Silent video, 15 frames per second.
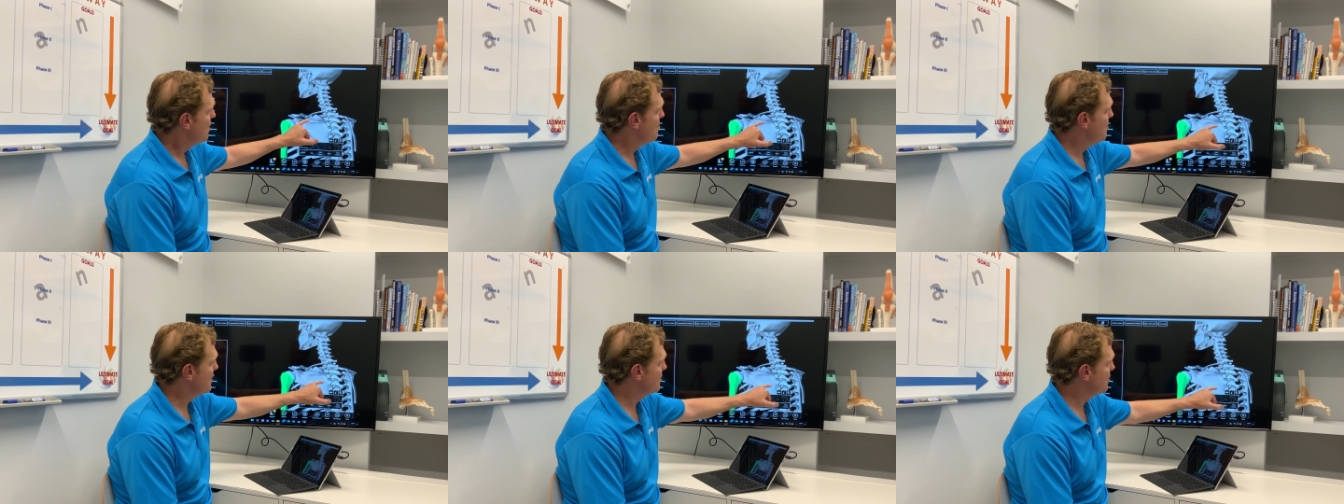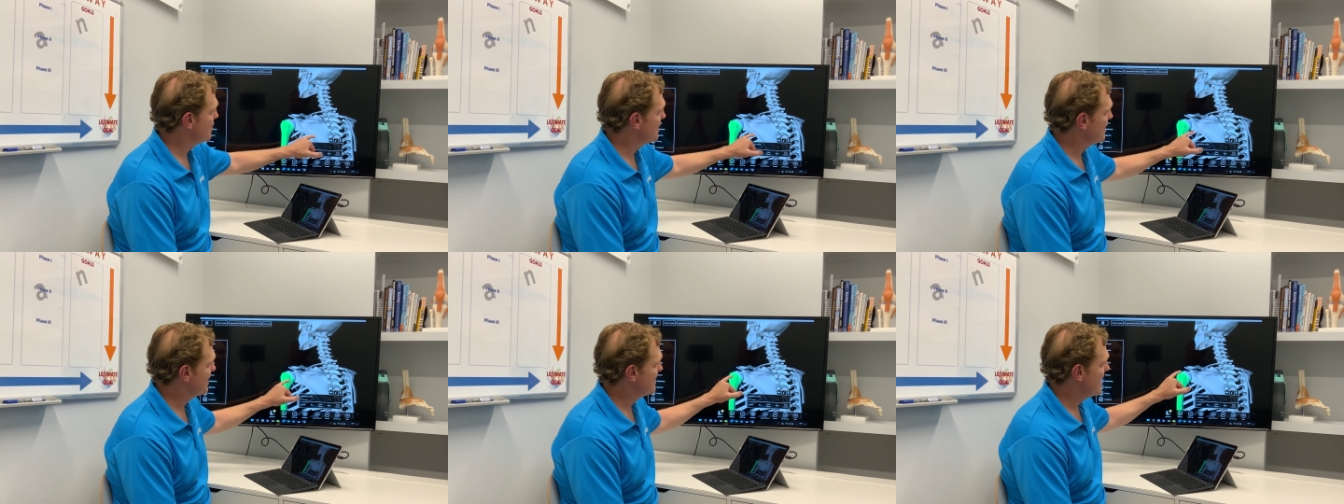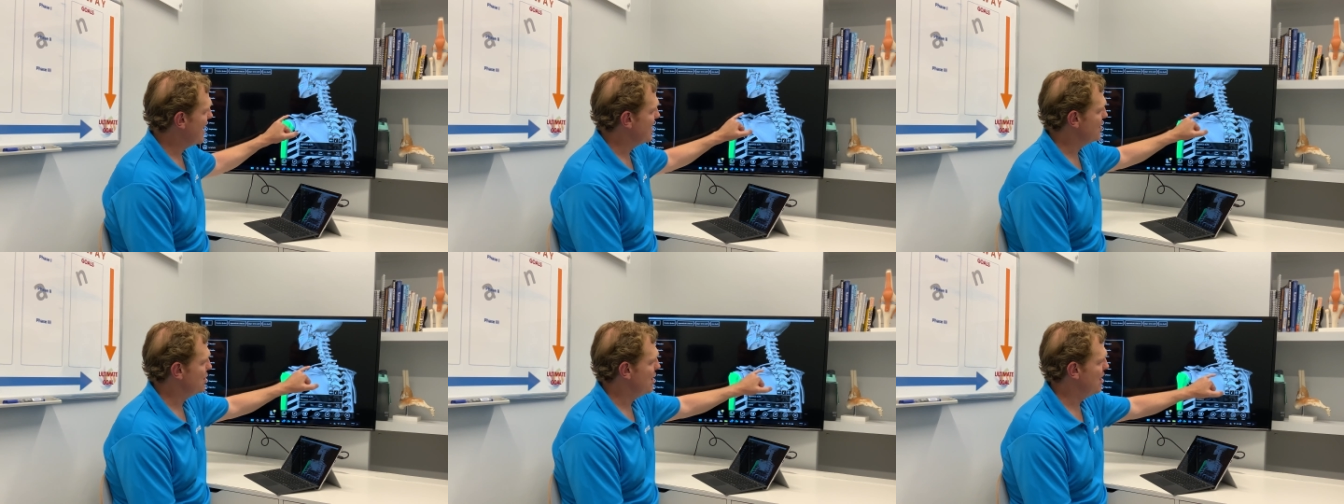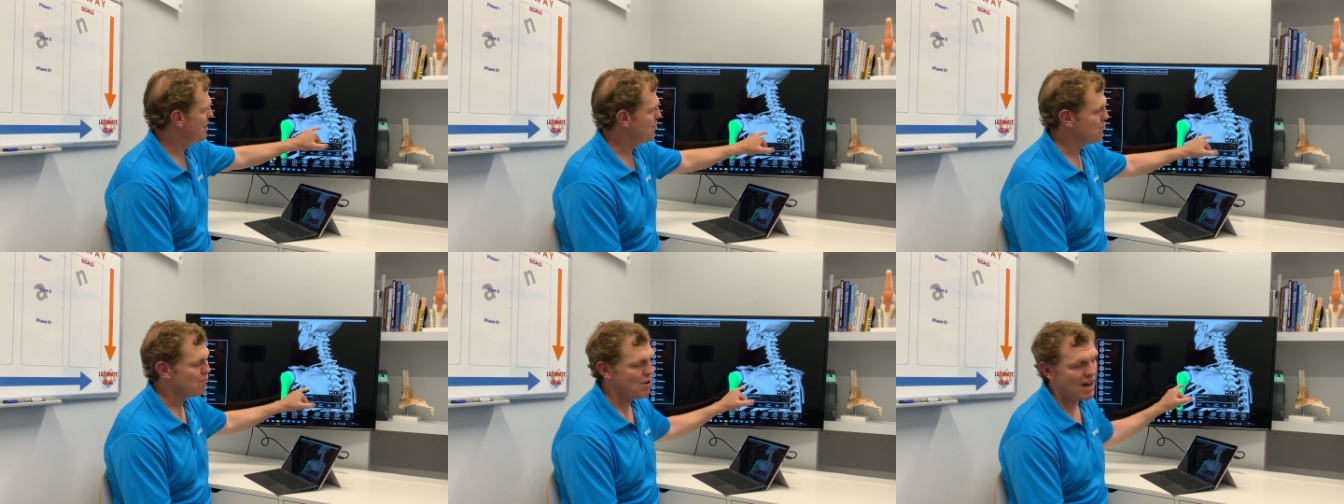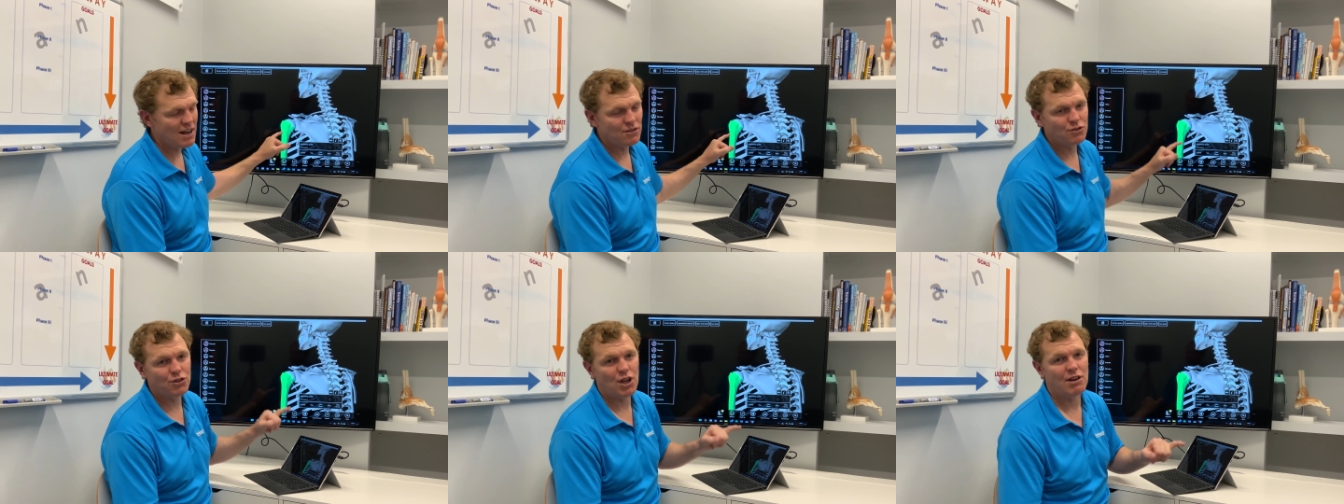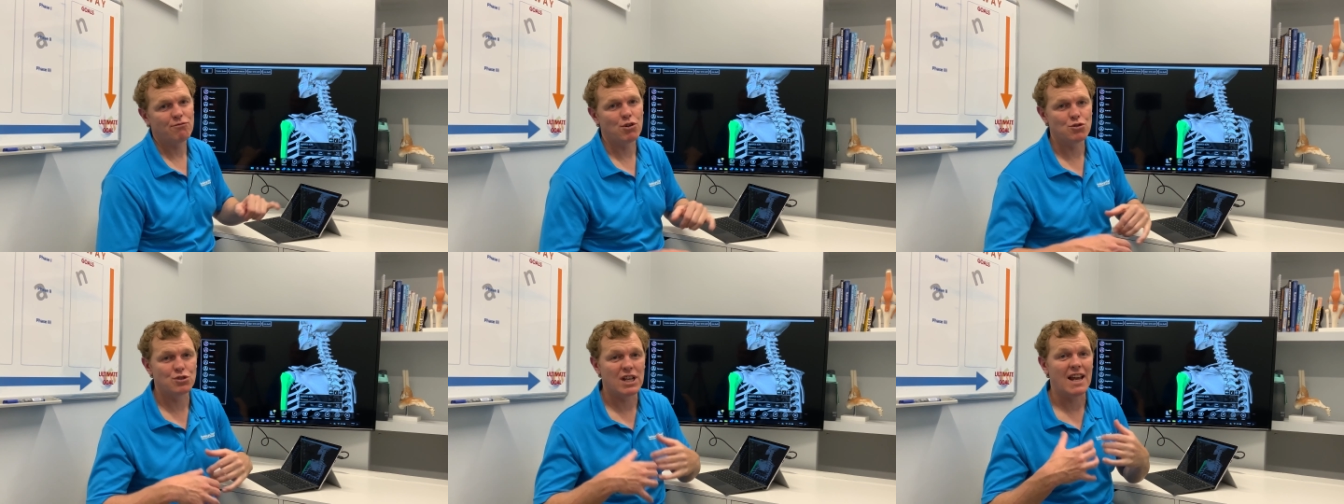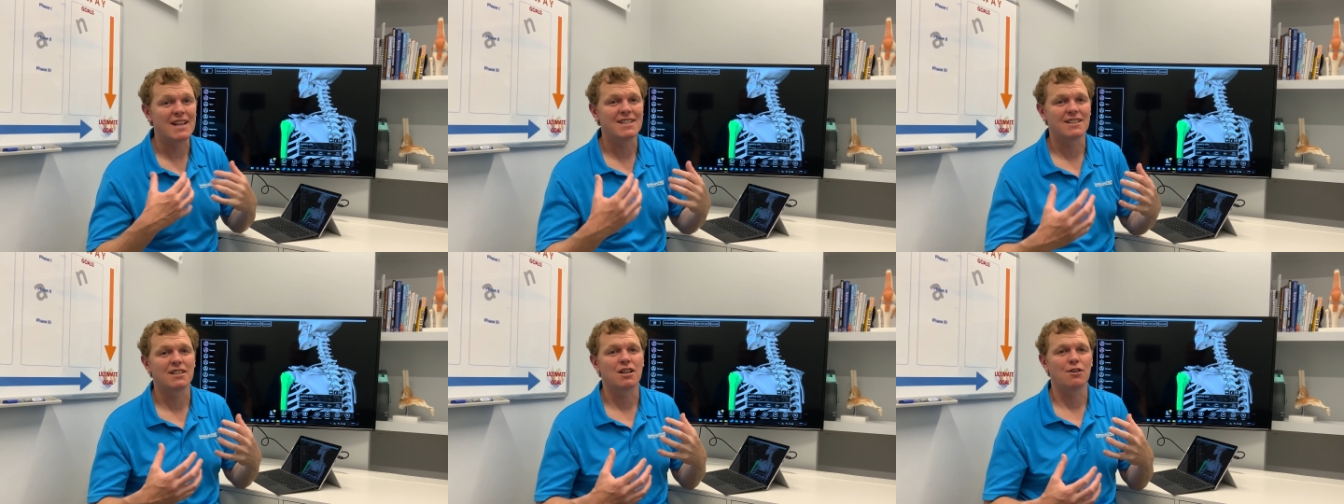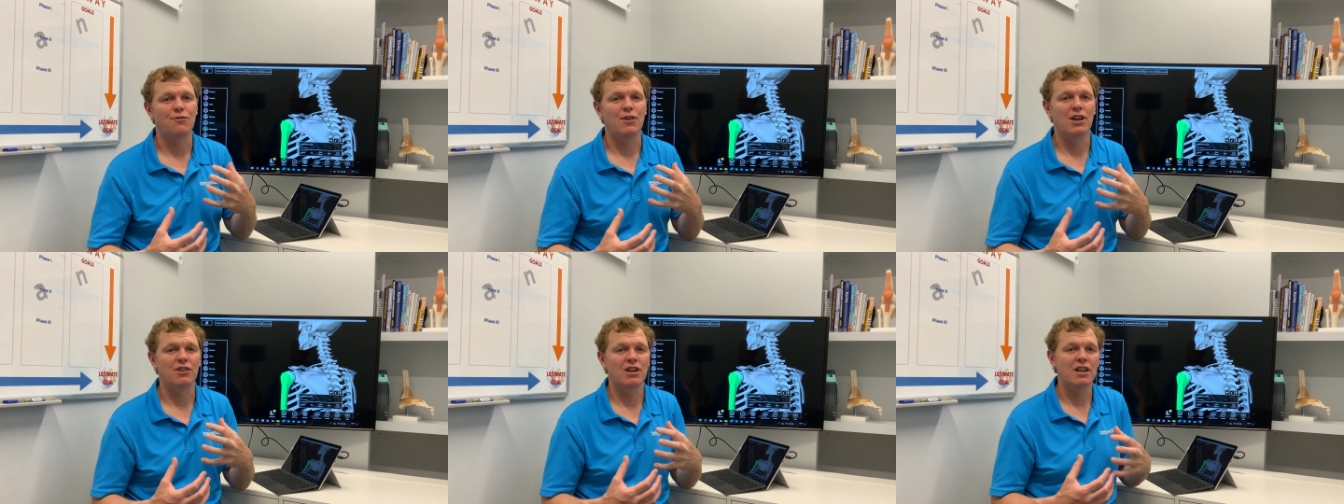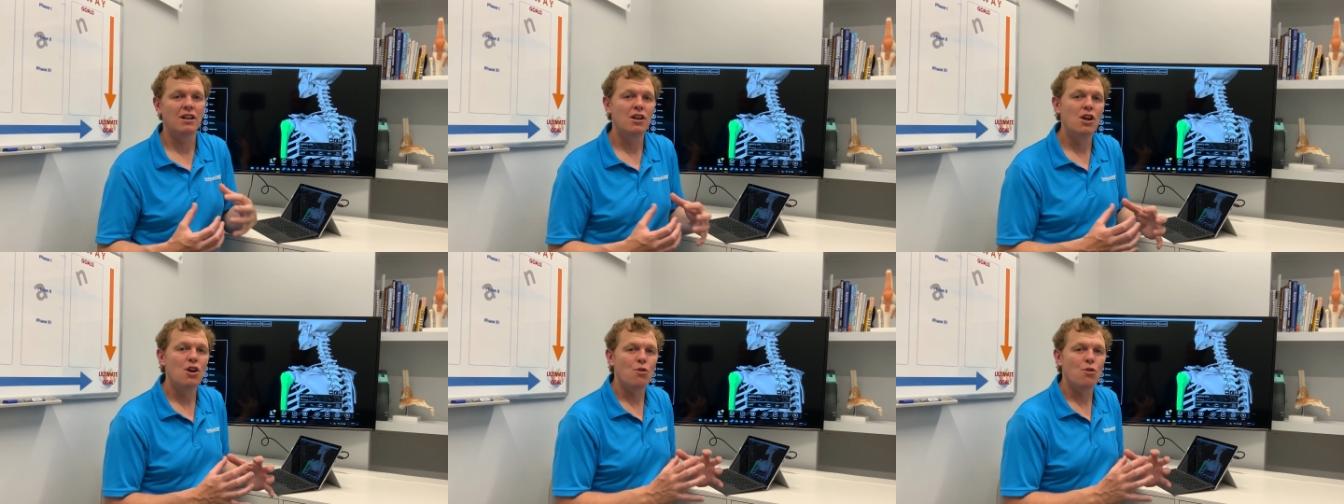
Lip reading: the muscles that attach in around that rotator cuff area,